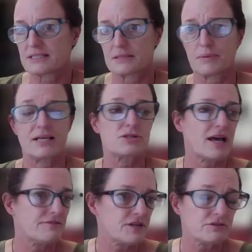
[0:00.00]
in place, you
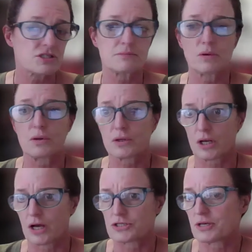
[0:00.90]
have to have a small
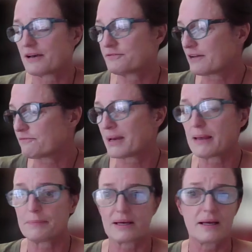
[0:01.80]
class, you have to have
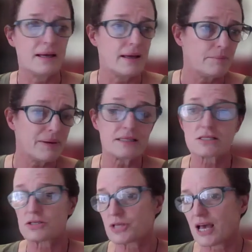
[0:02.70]
paper,
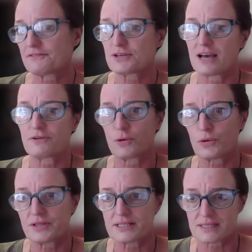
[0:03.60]
pencils, you have to have
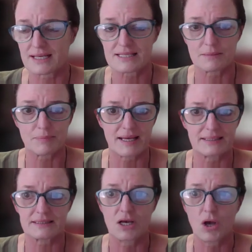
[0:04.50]
all these things in
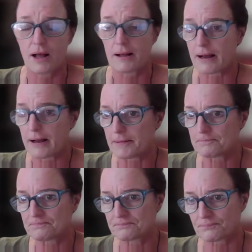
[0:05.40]
place,
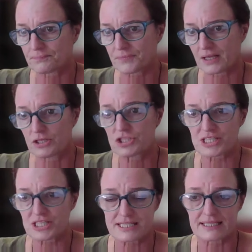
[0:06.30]

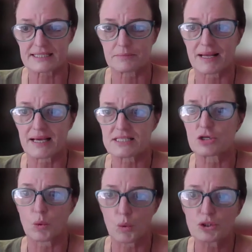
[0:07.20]
logistics in place
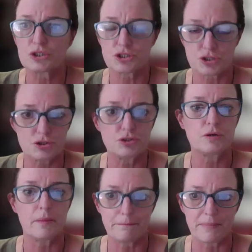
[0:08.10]
in order to
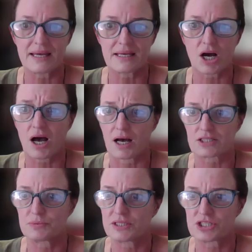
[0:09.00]
make
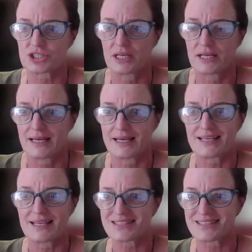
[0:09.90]
art, which
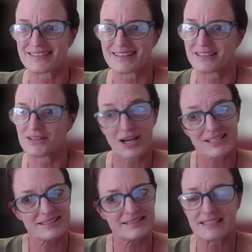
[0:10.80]
is
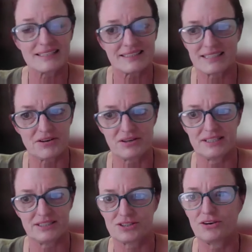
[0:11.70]
not
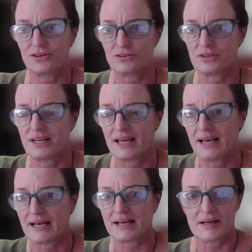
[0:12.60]
necessarily so.
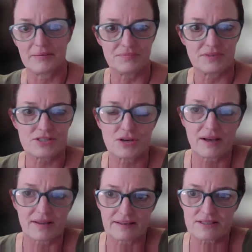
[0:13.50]
So
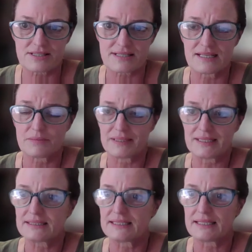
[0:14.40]
I think
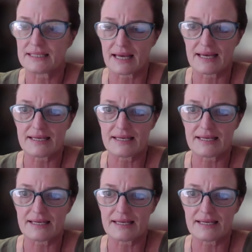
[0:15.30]
sustainability,